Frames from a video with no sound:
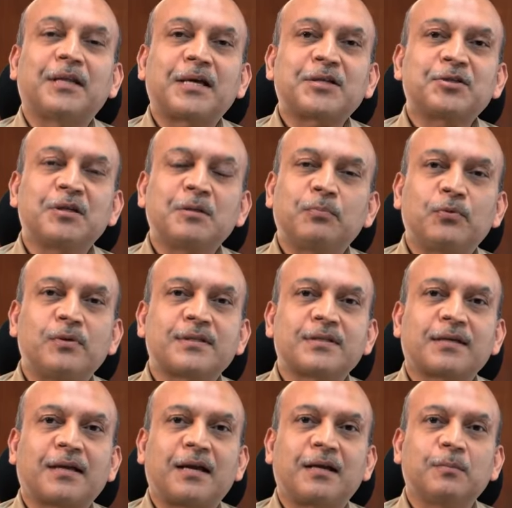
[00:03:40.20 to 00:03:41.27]
National Police
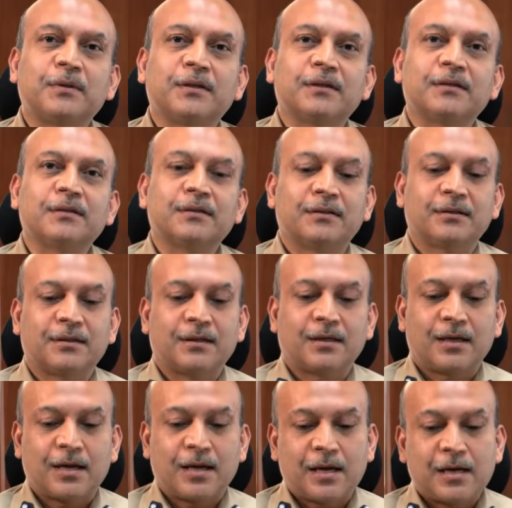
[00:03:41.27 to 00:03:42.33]
Academy
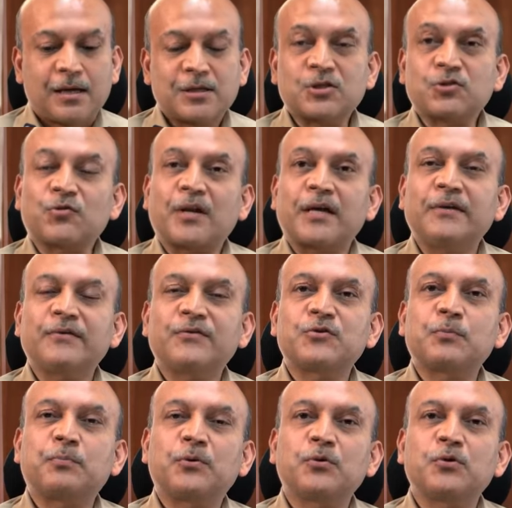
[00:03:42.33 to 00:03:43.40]
strives
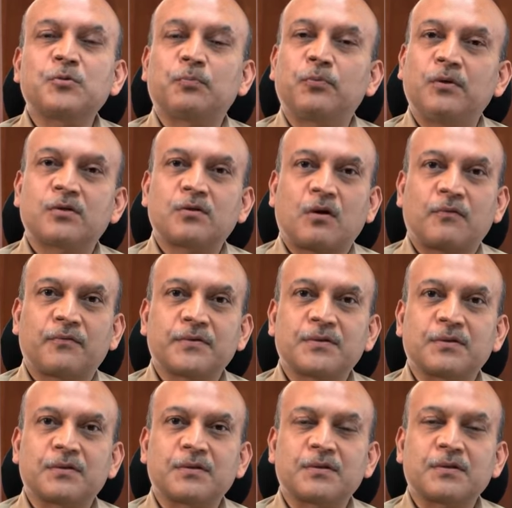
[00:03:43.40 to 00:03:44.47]
to produce police
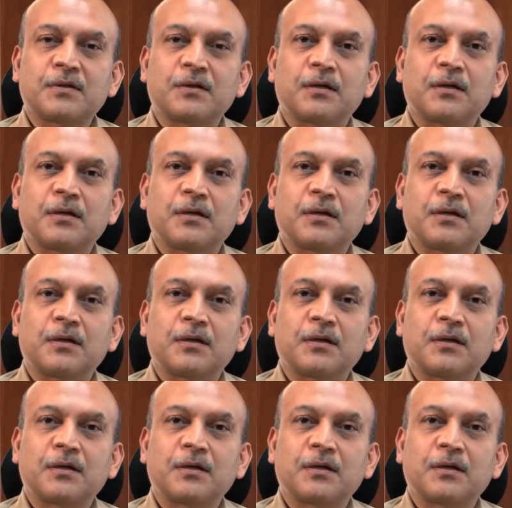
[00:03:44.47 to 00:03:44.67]
officers